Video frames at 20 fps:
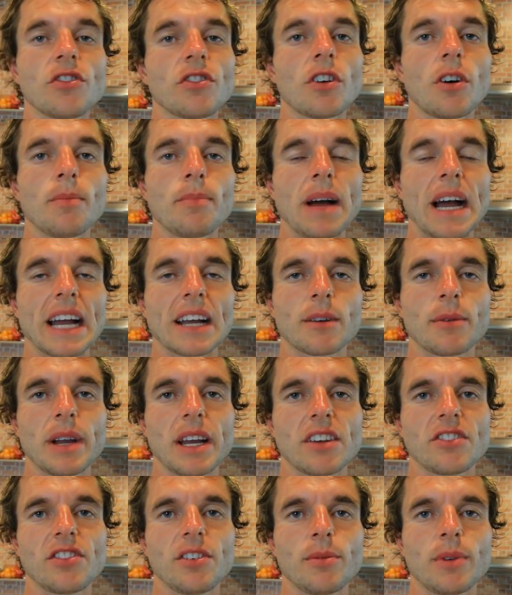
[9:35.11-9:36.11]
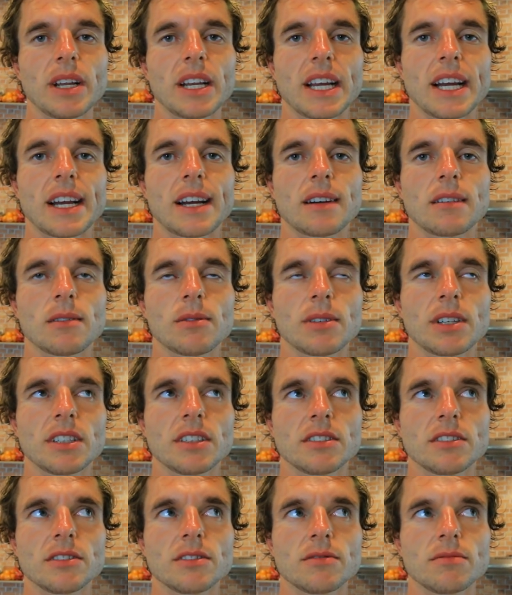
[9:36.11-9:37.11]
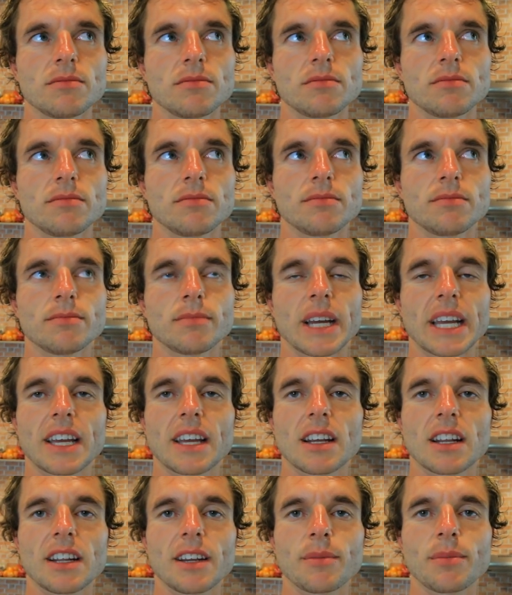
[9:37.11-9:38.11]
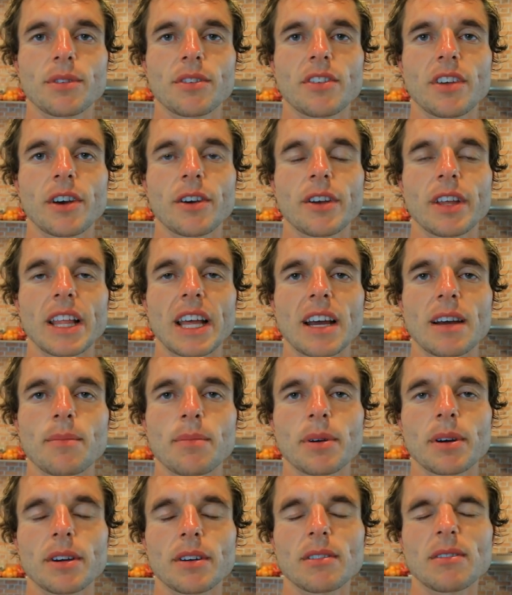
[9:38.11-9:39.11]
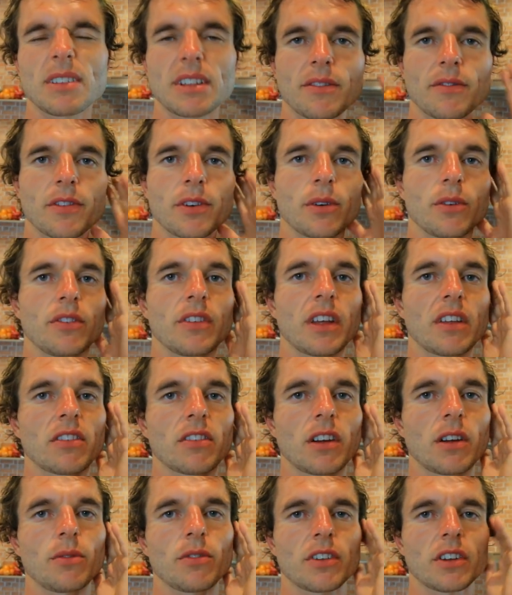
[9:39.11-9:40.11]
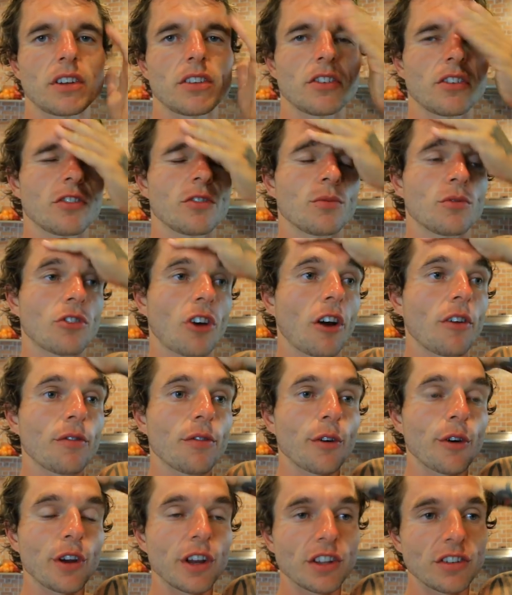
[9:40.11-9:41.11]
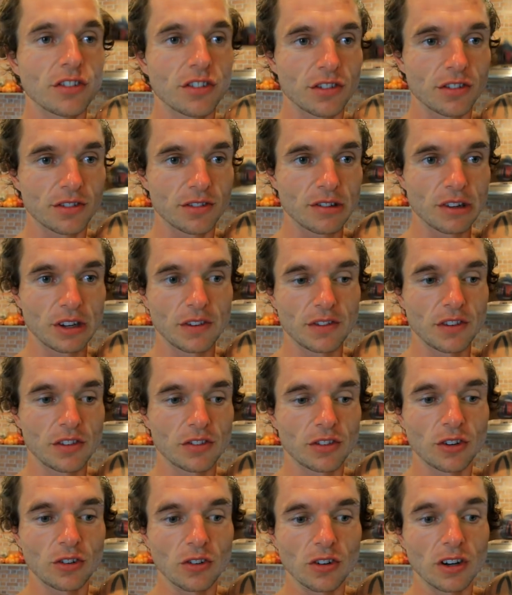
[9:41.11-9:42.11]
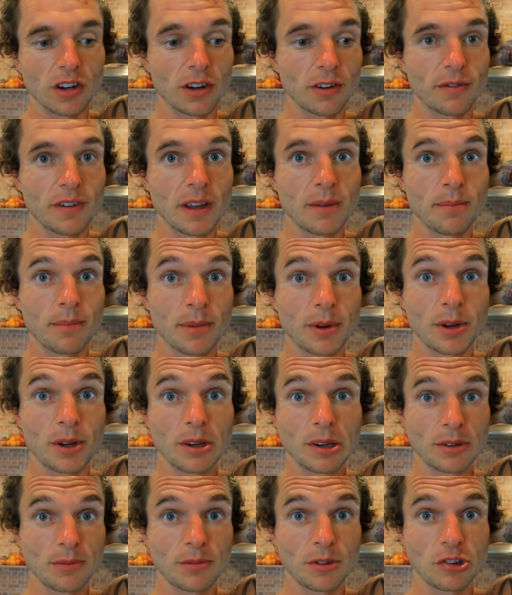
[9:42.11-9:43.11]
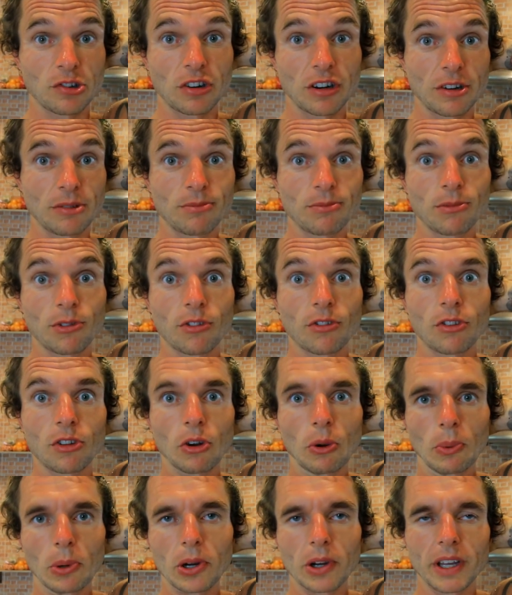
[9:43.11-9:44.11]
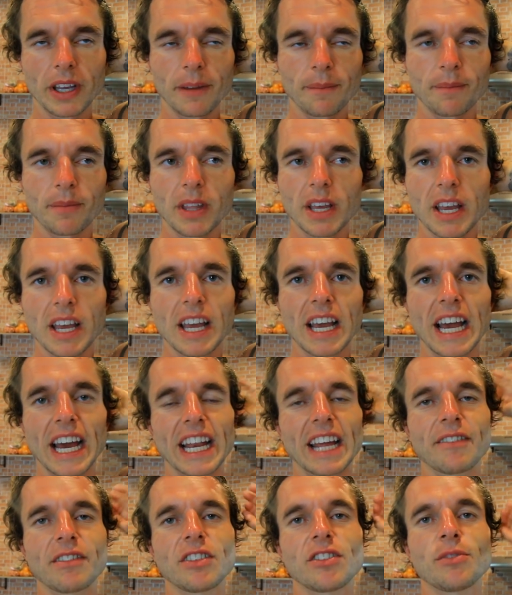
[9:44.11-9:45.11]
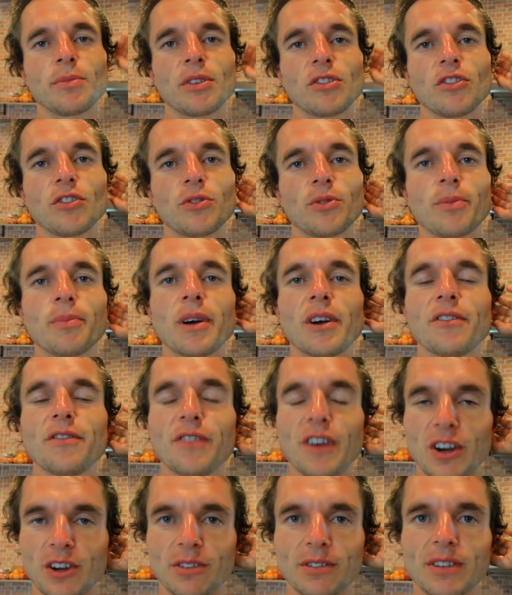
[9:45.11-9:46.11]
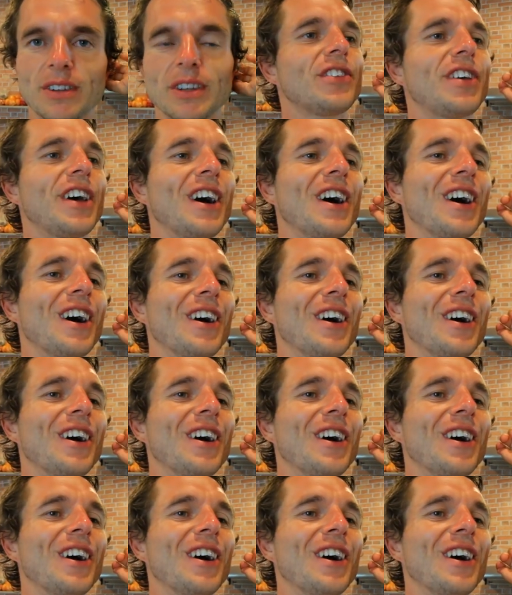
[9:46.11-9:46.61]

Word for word: Just got back, we actually went out. We didn't make a clip to tell you that, but didn't feel it was necessary. I was gonna do some drone footage of the Songkran event, but the drone's not working. and having some issues with my phone. So